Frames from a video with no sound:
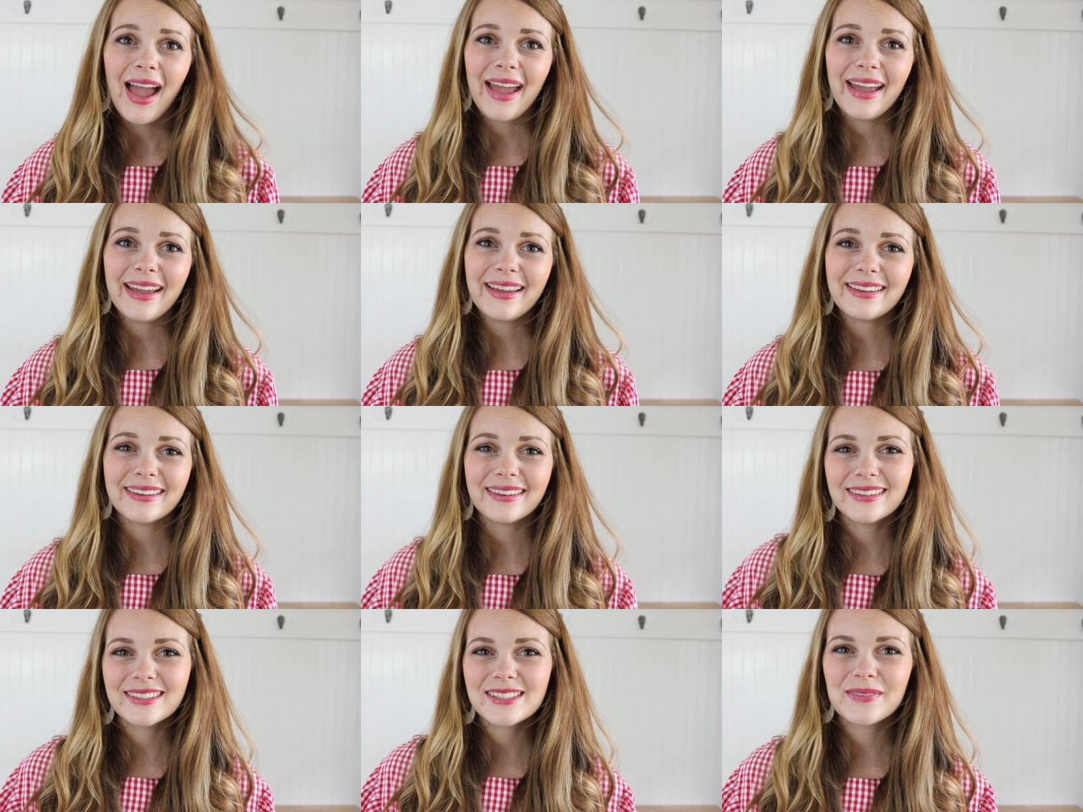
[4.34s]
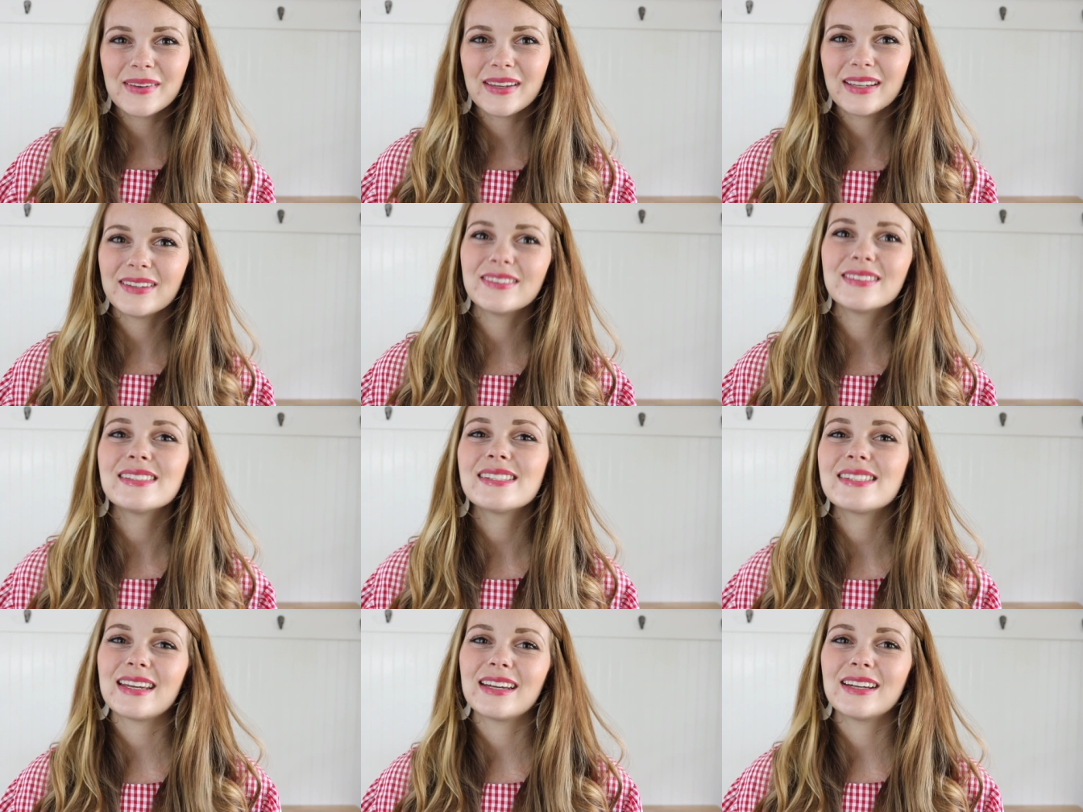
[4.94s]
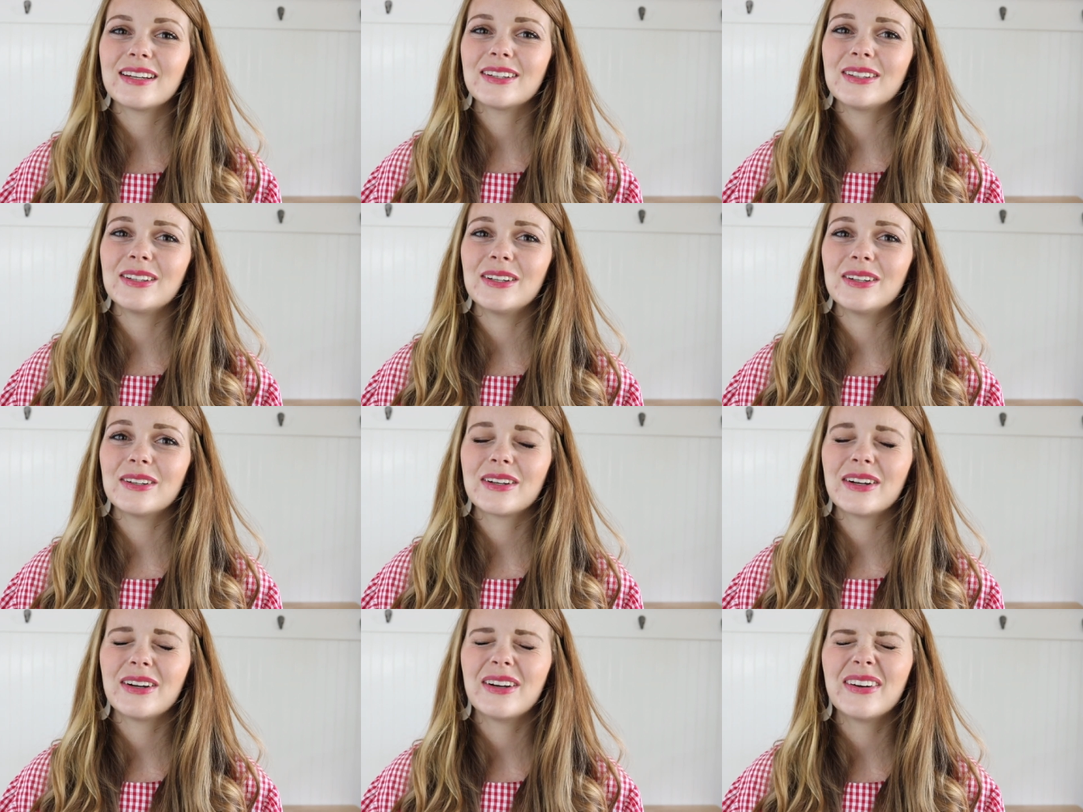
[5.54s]
Hey, it's Megan with Say
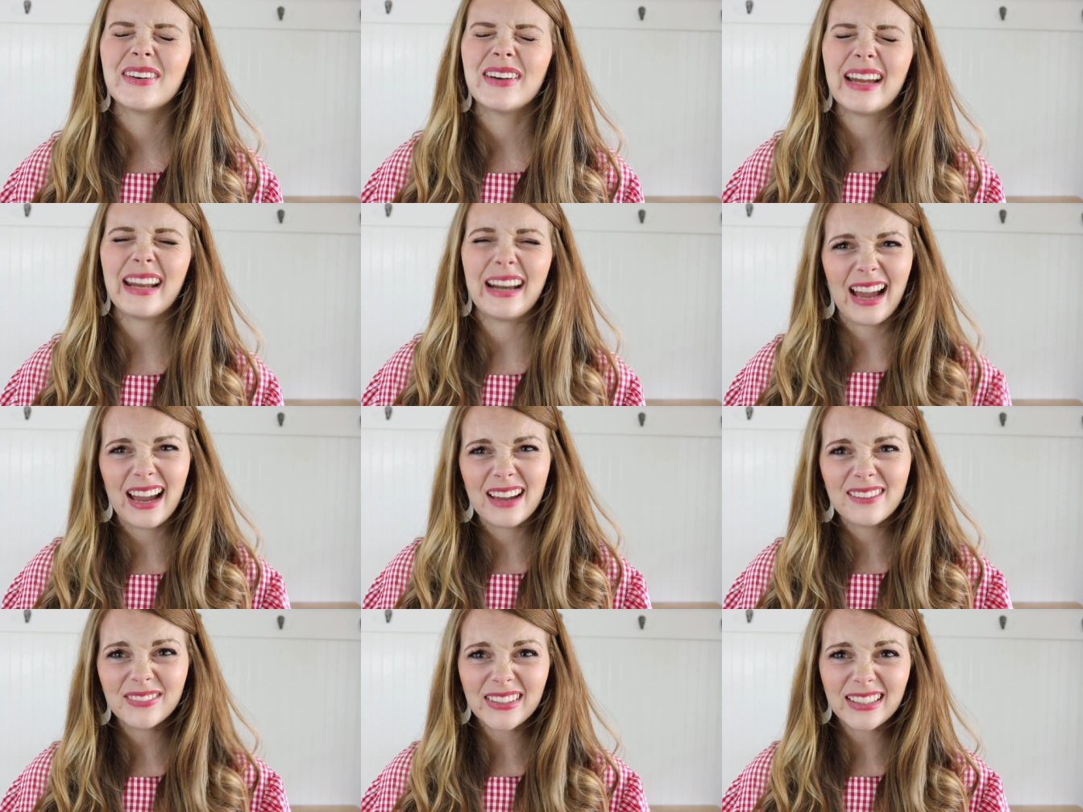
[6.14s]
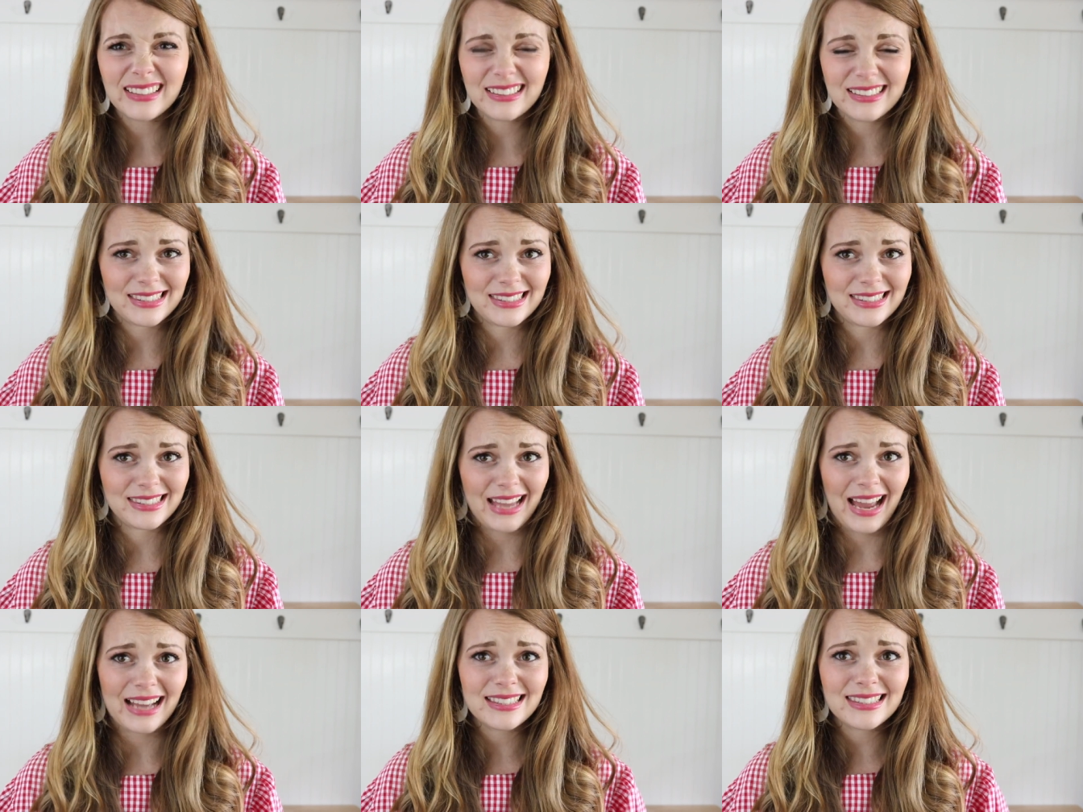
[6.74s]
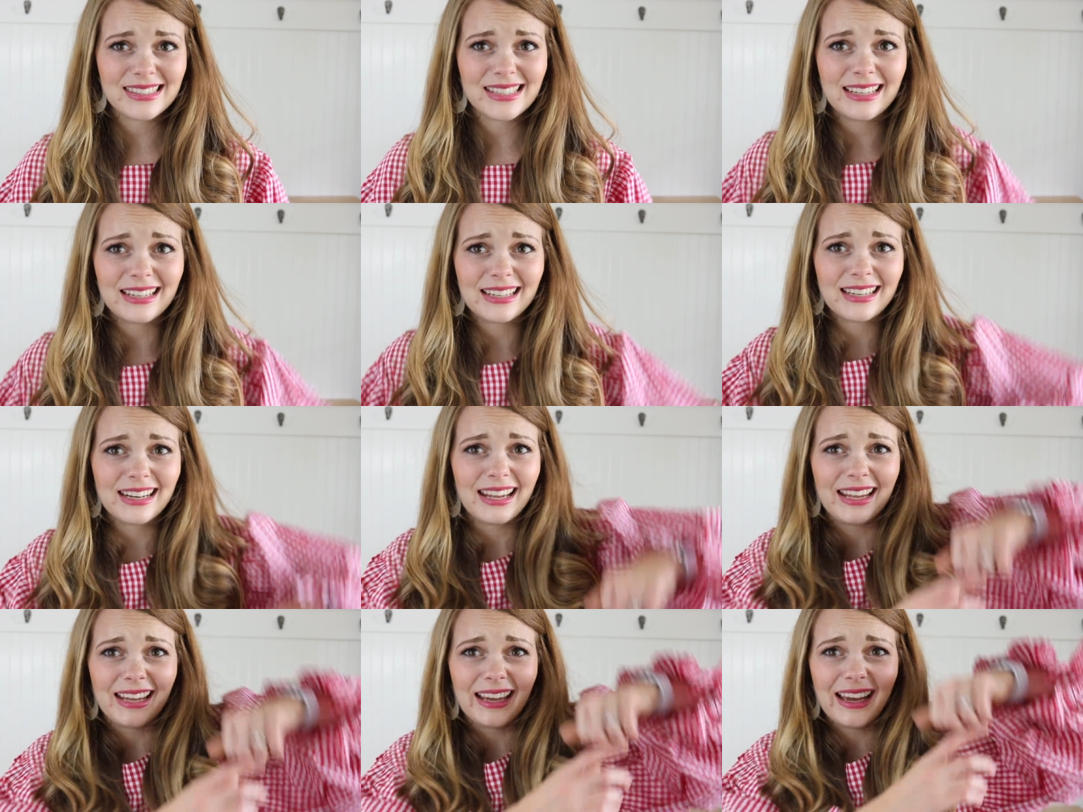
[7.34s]
Hello Co, and I'm feeling sassy
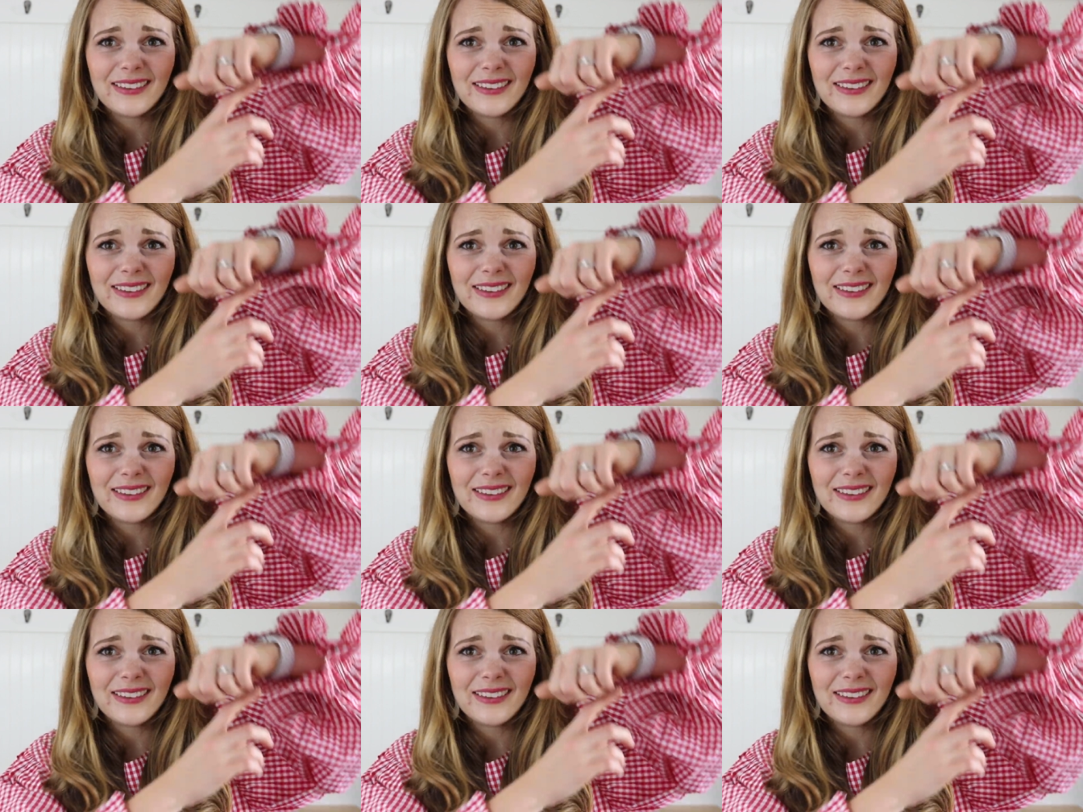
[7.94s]
today.